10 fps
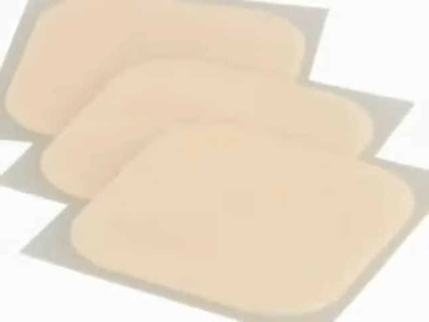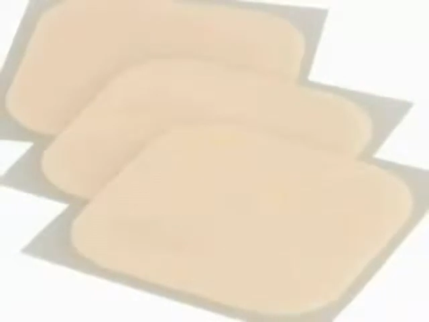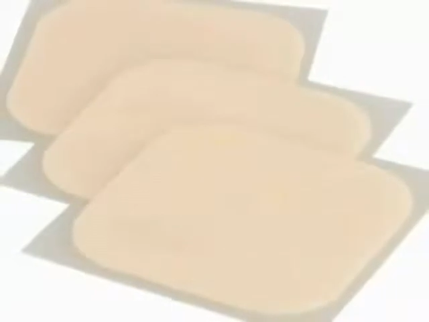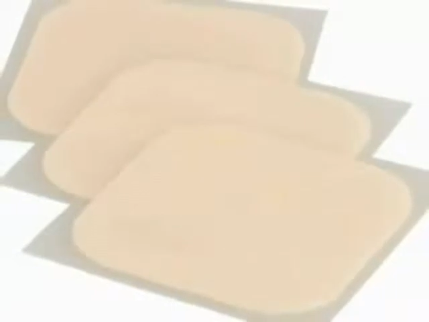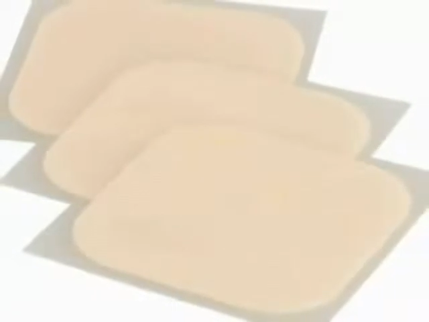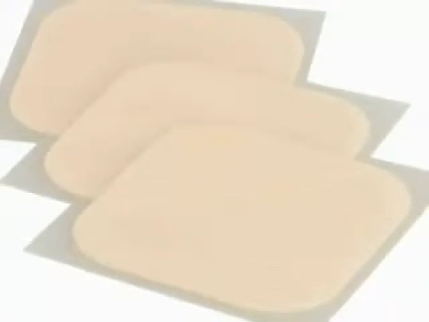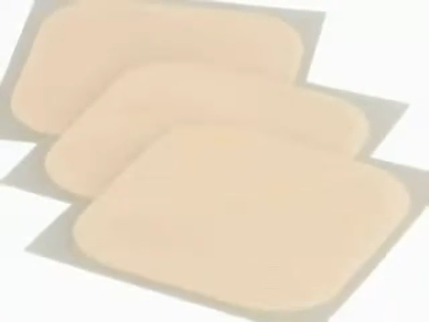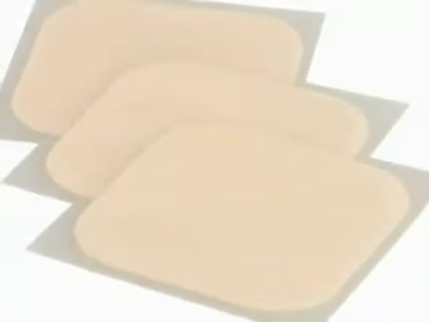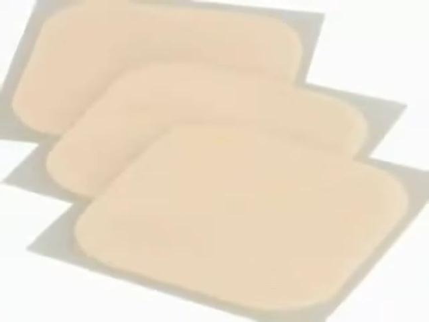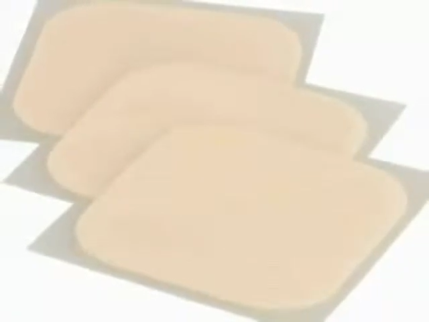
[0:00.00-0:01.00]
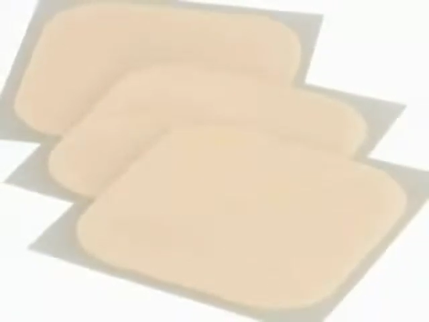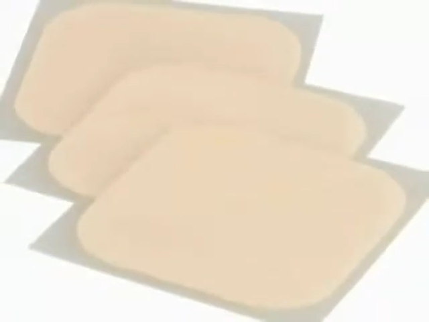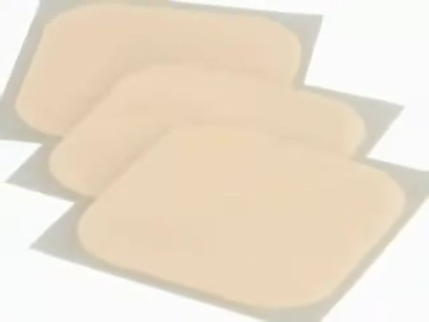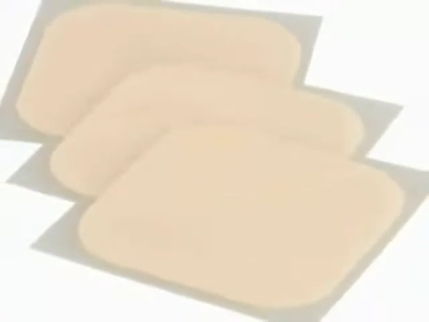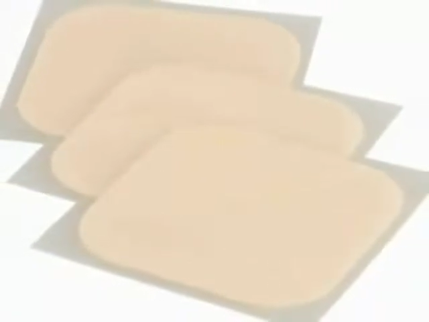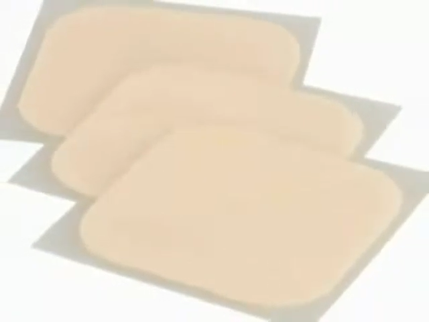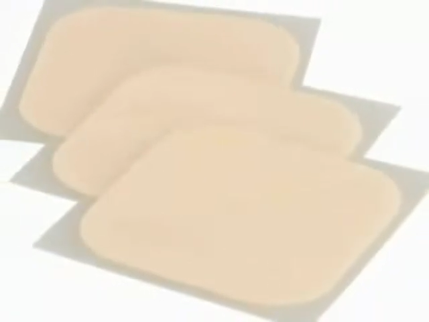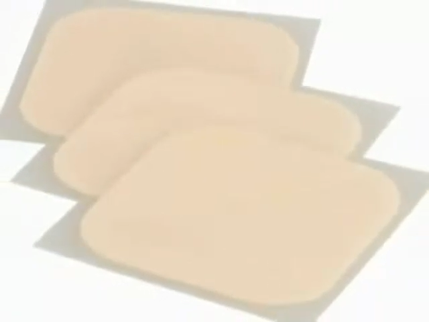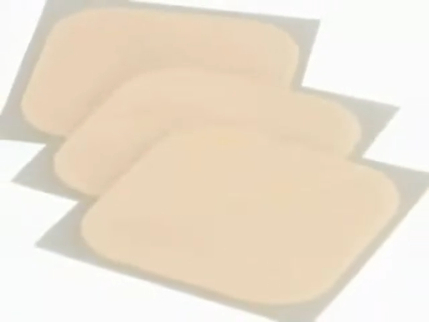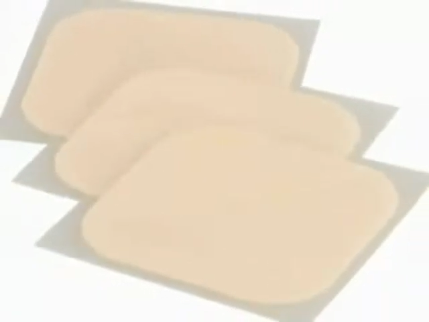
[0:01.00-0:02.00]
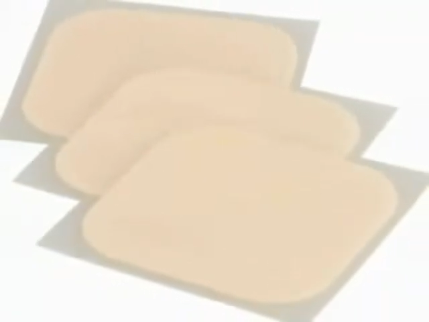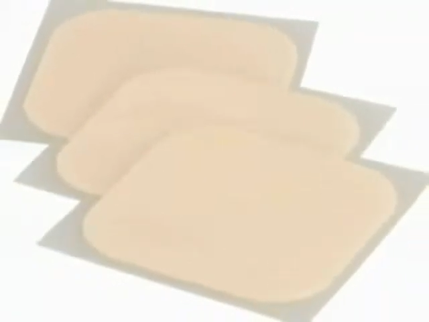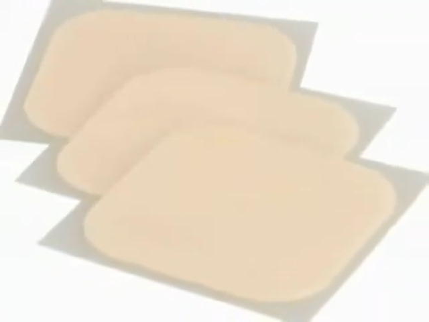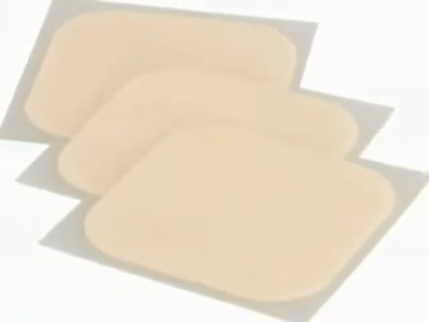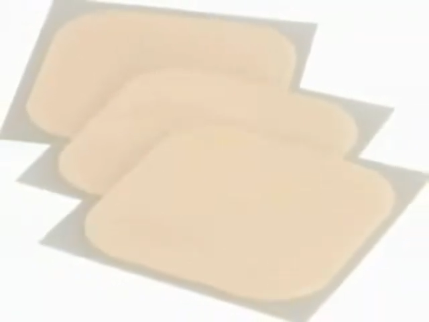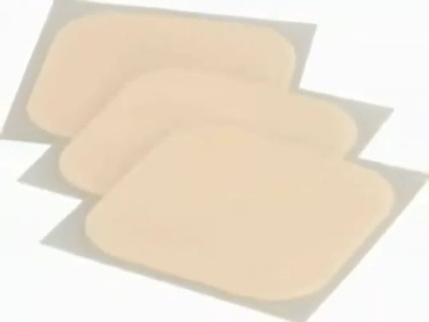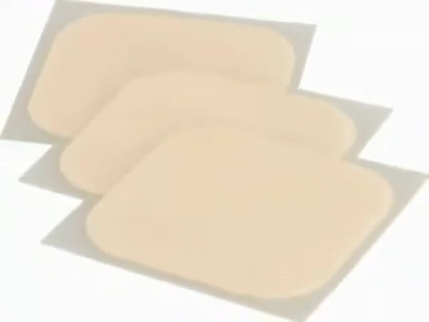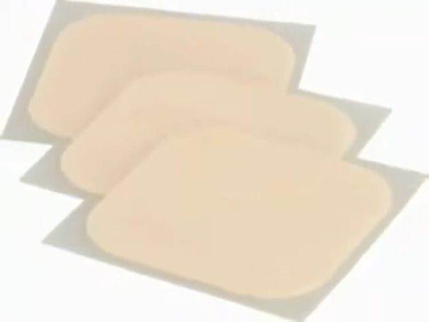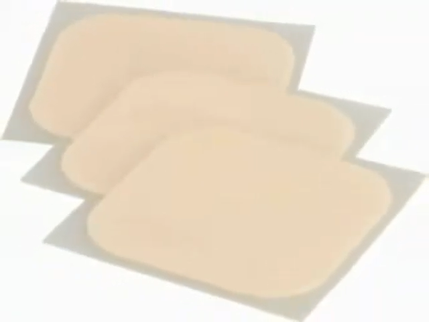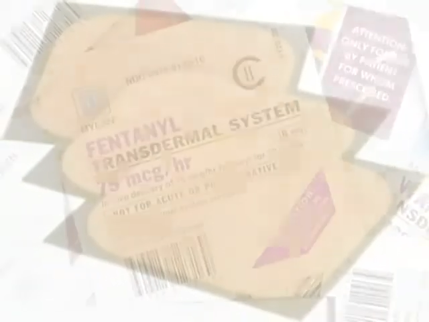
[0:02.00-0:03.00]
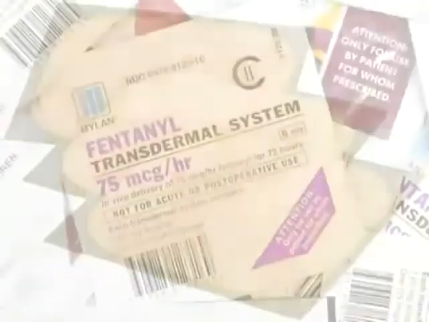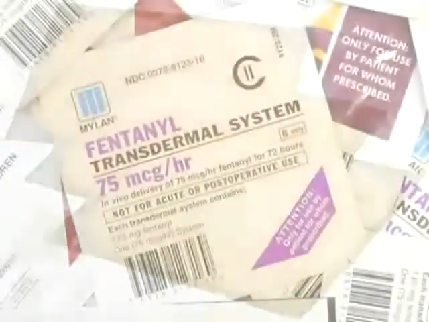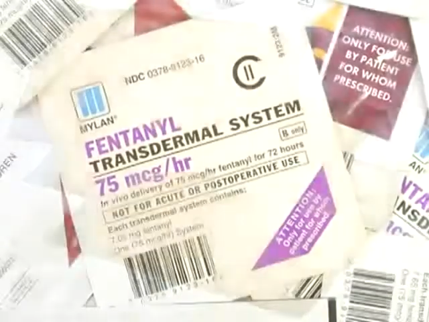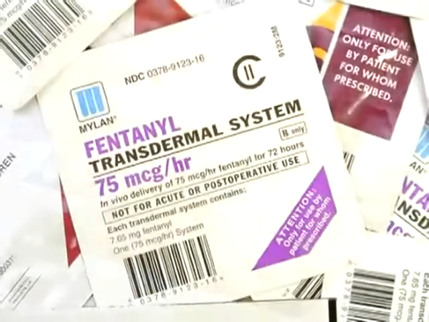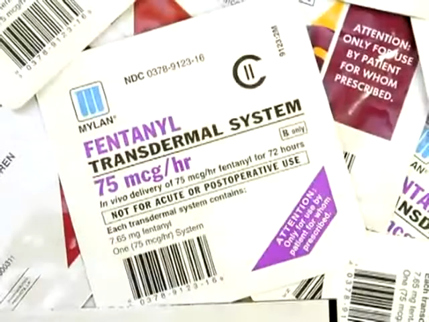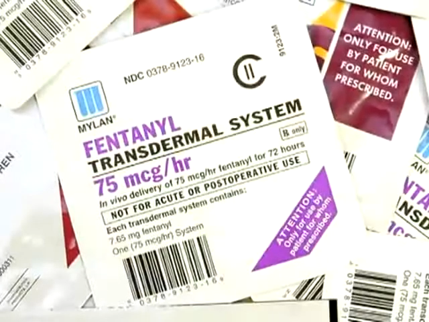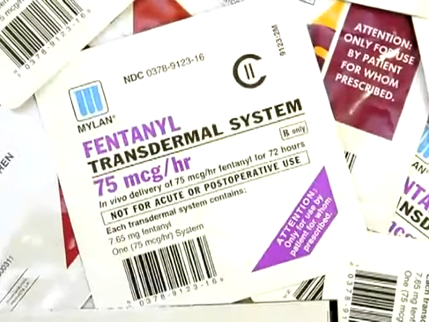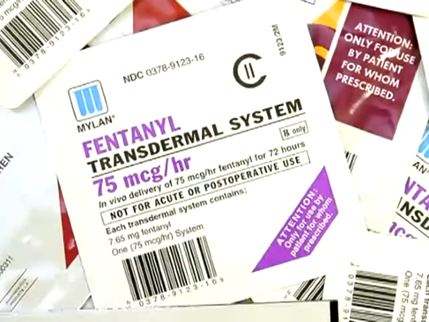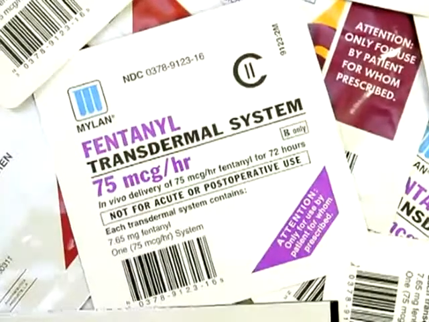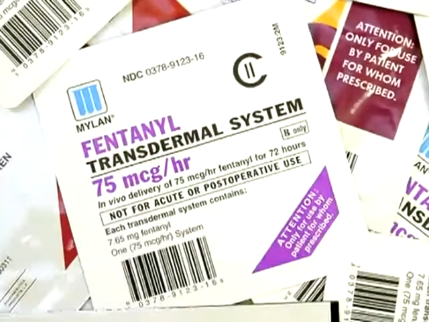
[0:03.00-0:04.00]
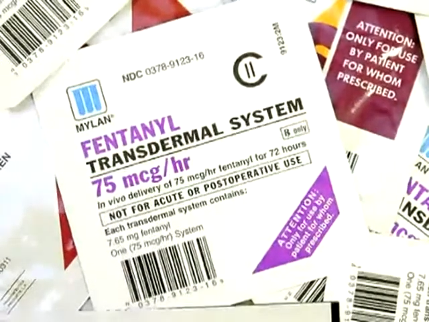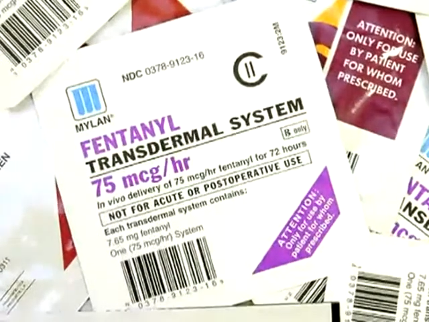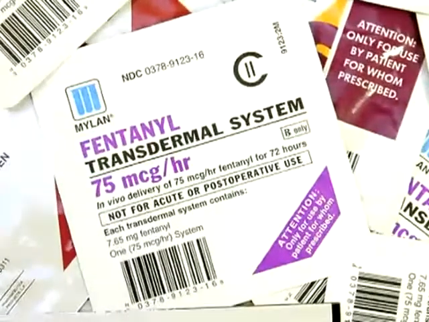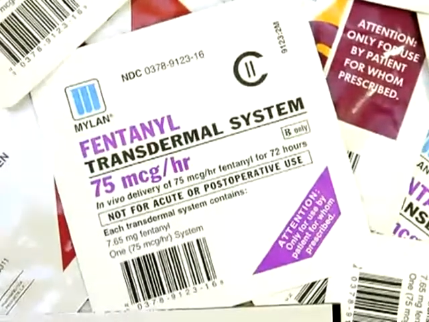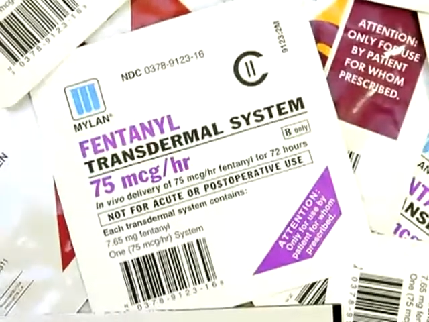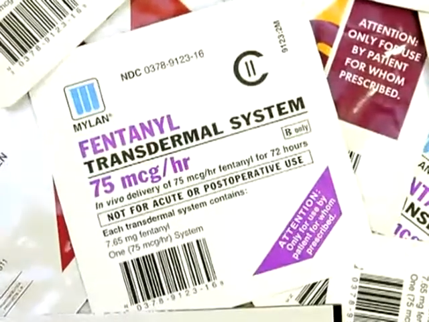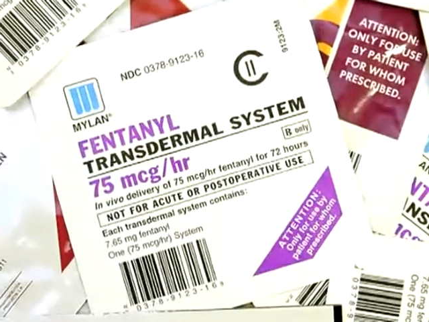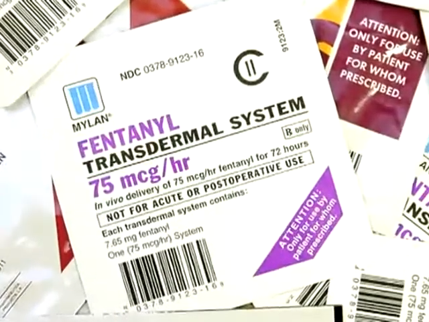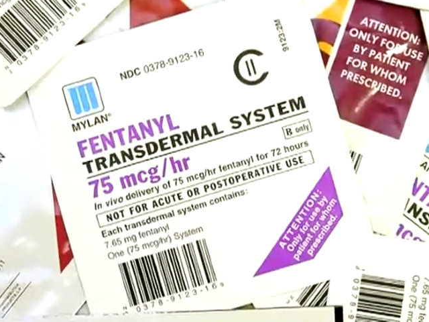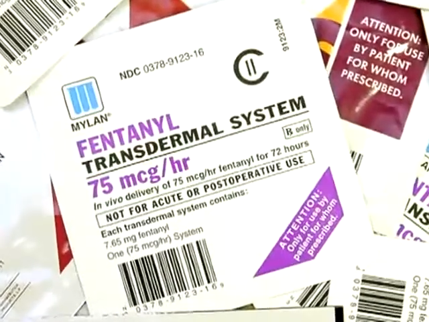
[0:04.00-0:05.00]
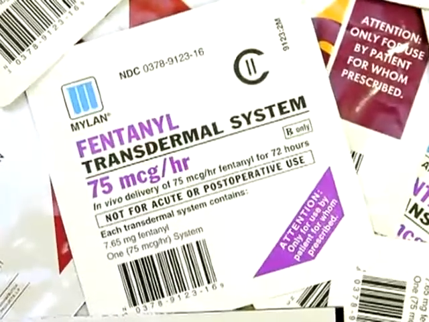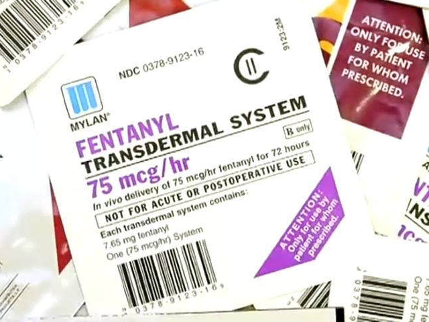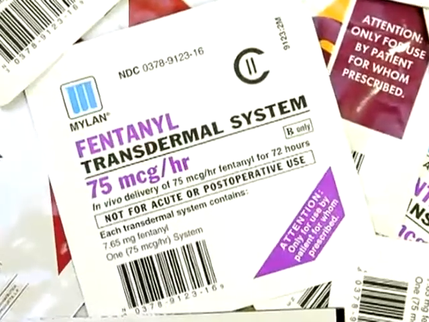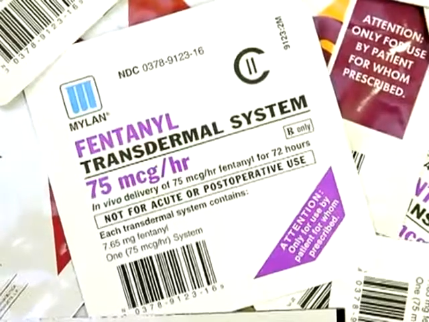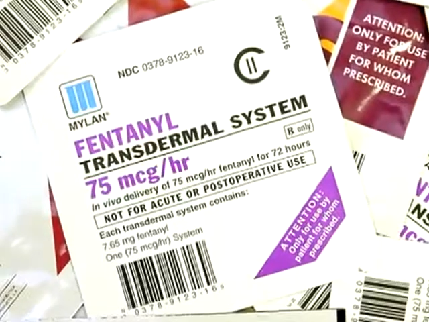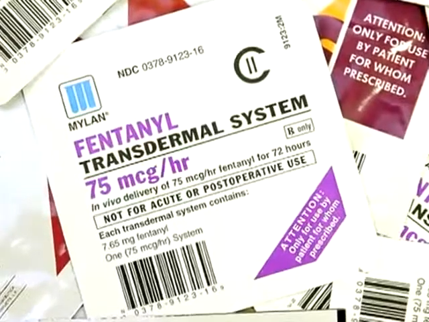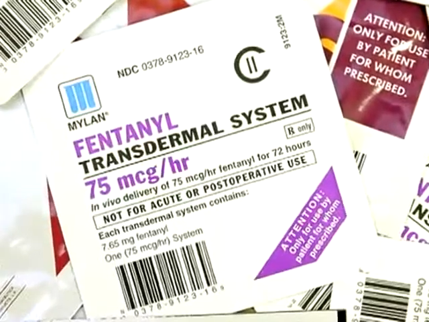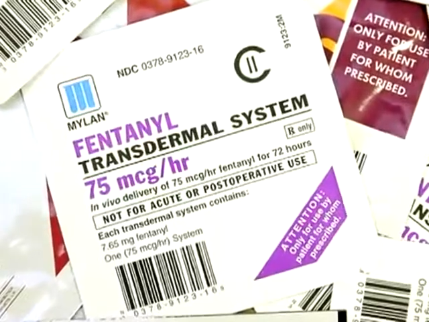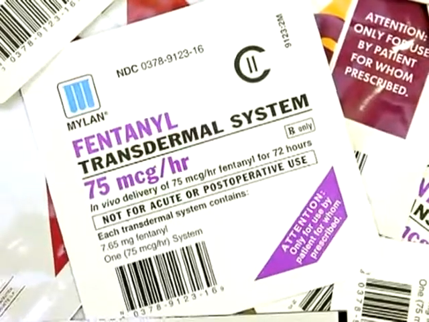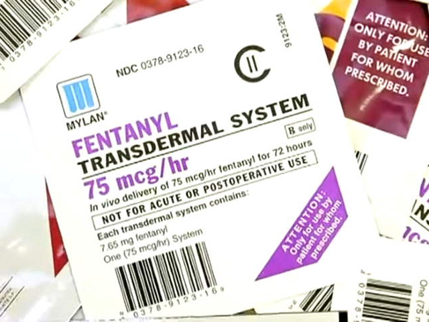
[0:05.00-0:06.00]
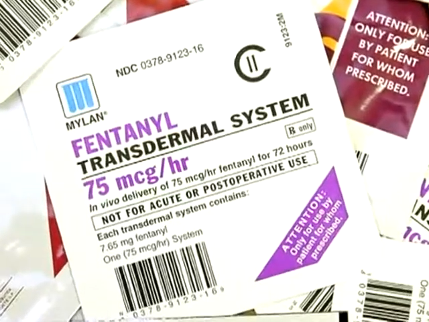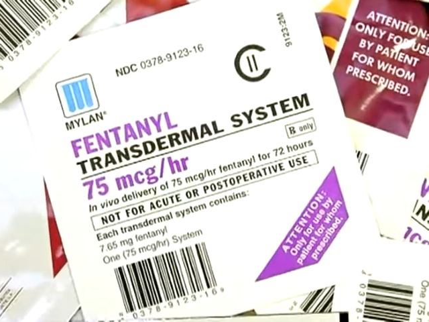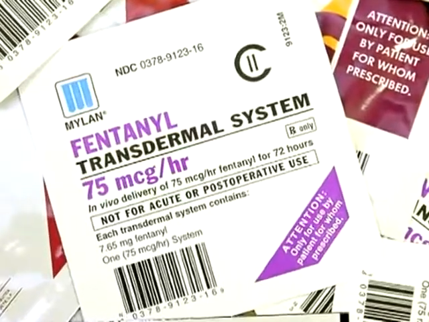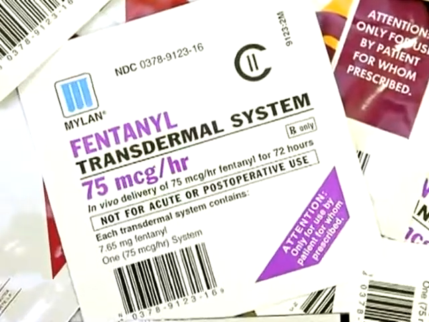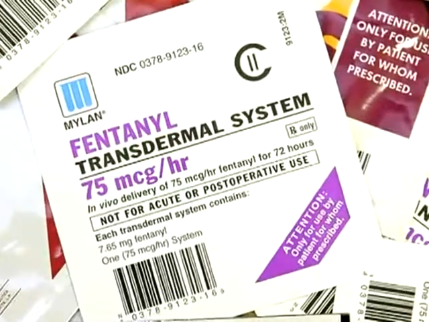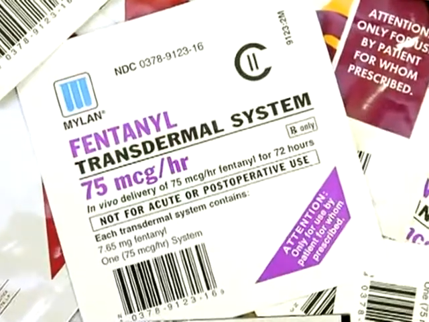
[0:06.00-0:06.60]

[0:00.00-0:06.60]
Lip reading: Nobody's mouth can be seen.